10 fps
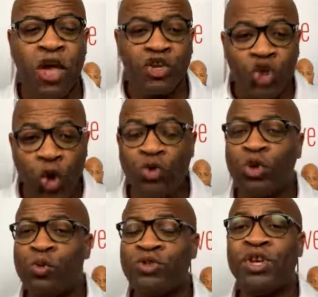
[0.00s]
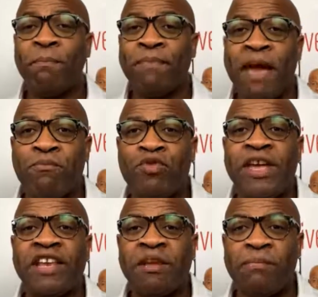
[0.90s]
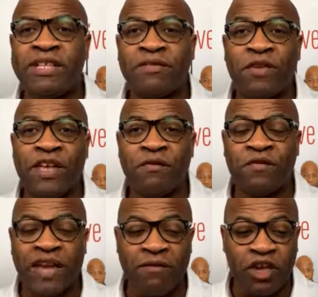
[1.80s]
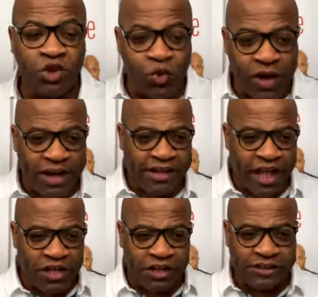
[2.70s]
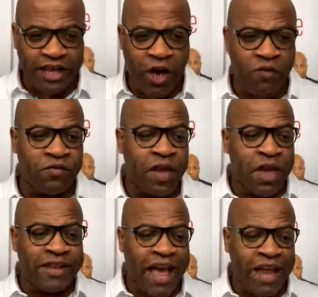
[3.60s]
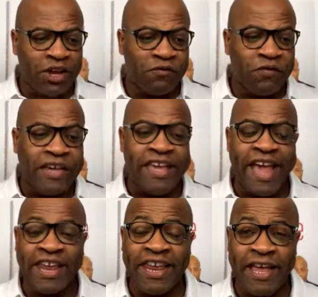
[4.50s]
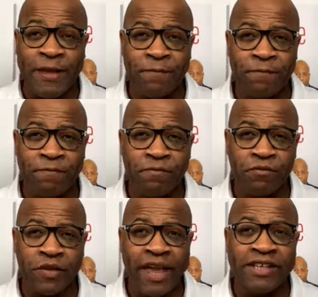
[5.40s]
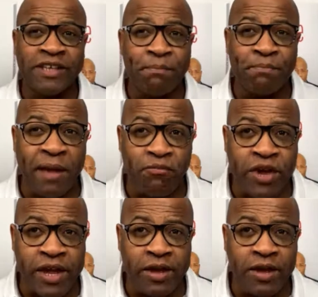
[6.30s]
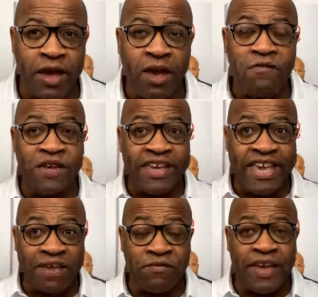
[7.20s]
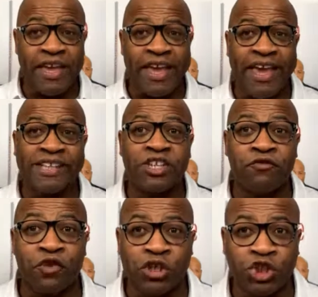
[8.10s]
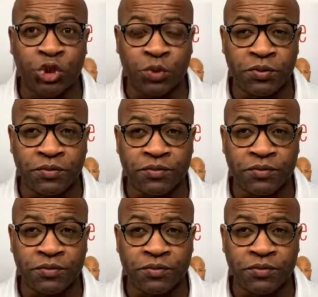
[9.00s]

Don't lose your memory in the midst of forgiving. You got to tell yourself that forgetting is a memory, forgiving is a virtue.